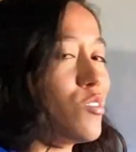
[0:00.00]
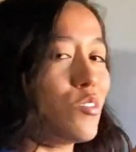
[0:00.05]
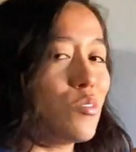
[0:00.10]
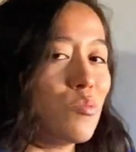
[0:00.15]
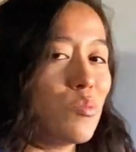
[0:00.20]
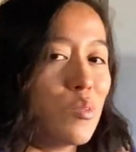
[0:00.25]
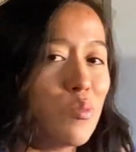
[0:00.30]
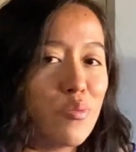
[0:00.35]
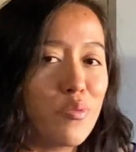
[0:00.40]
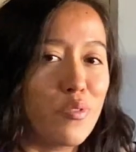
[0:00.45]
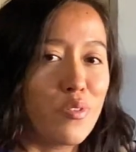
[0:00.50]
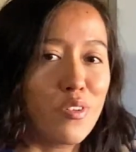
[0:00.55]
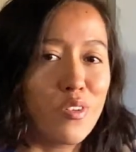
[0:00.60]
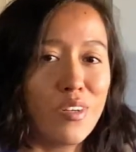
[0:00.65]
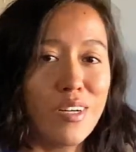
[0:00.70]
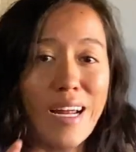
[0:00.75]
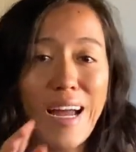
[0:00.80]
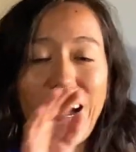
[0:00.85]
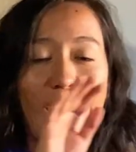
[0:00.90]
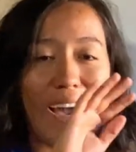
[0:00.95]
you
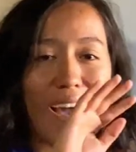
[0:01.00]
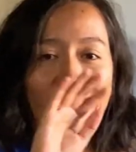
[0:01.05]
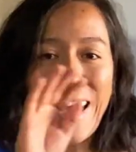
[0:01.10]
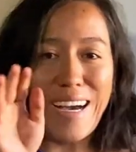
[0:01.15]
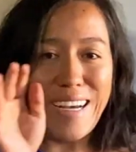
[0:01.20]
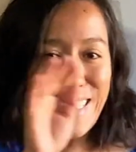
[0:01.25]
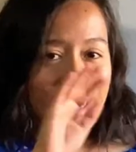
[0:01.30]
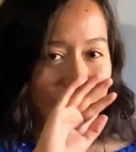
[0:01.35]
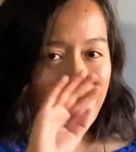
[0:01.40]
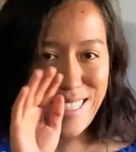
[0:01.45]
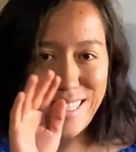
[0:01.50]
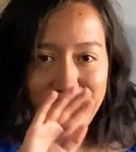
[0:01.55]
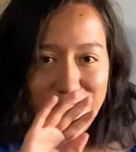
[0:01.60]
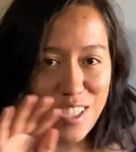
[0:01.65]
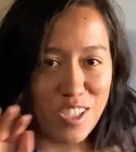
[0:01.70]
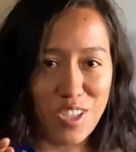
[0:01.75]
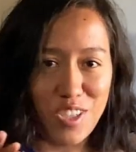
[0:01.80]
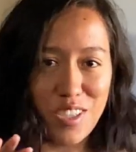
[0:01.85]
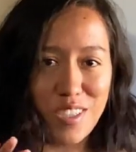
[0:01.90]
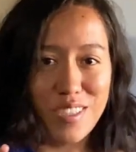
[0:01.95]
before, I doesn't
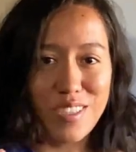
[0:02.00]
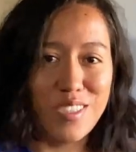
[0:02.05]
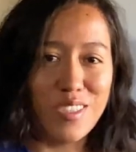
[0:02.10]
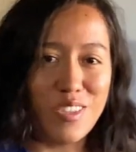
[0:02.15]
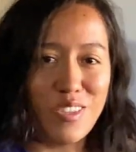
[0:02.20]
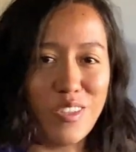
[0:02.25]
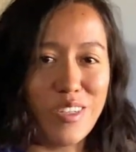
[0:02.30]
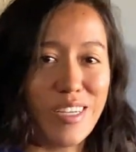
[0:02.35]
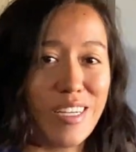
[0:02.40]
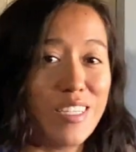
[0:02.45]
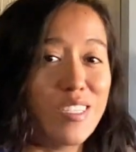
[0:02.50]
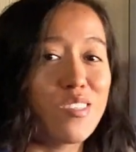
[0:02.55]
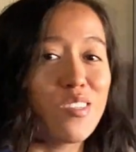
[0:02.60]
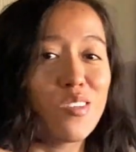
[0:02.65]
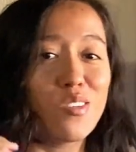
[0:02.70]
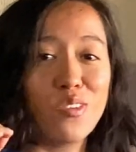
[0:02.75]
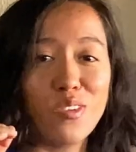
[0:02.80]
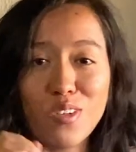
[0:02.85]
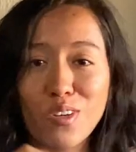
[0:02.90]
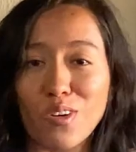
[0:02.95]
change, okay? So
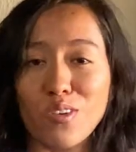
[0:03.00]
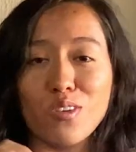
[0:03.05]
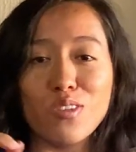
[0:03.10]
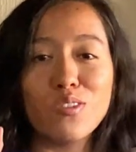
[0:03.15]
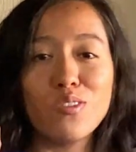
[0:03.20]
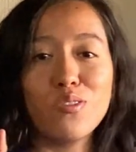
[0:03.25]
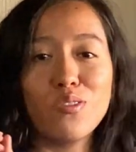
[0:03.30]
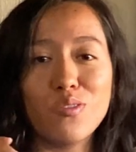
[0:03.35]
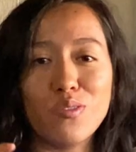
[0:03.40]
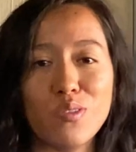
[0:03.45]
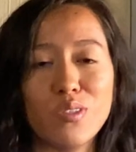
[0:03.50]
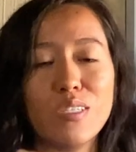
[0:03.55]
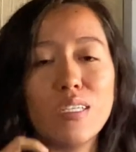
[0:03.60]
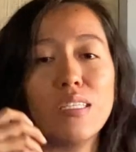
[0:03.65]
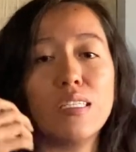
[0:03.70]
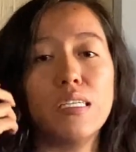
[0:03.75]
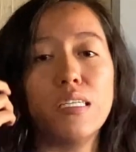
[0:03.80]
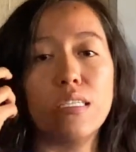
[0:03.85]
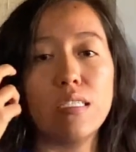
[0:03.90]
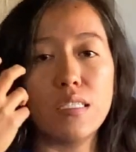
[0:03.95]
you're going to use
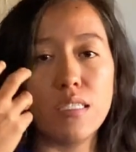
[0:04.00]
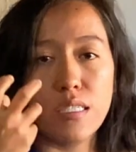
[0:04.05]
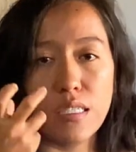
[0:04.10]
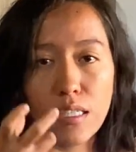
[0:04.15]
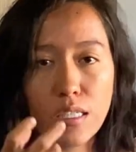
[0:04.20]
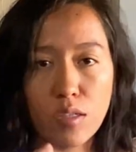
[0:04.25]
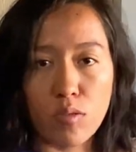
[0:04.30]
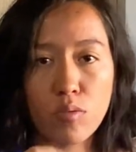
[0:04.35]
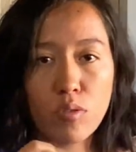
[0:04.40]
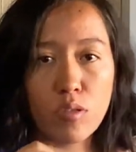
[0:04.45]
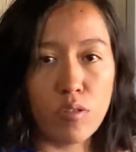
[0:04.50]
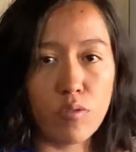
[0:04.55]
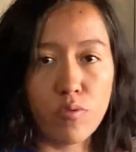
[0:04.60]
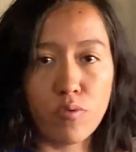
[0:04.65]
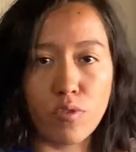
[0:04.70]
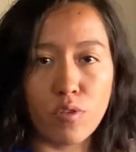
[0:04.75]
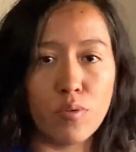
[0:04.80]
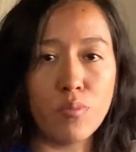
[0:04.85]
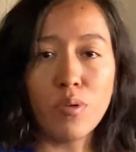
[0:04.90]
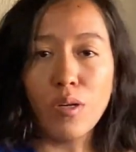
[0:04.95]
it in singular
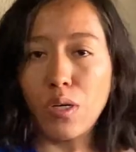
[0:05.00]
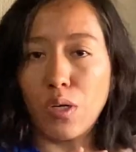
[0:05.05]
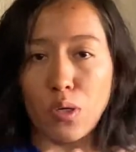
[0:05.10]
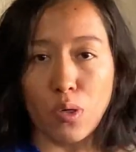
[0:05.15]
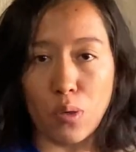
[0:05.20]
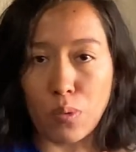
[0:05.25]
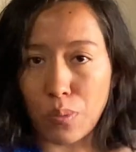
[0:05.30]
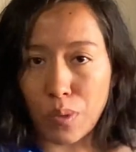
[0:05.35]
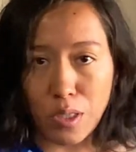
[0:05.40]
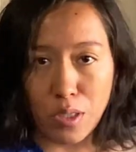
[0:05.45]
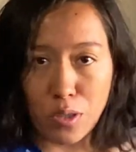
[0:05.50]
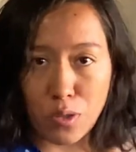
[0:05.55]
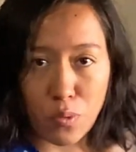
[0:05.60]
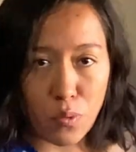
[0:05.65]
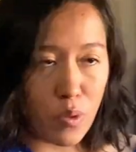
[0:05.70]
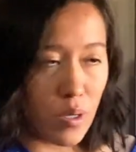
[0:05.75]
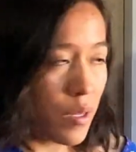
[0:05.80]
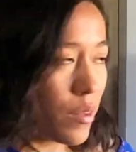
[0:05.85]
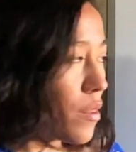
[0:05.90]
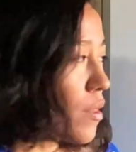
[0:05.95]
form no matter
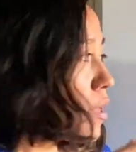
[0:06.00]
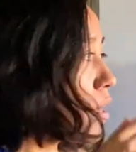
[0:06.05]
what.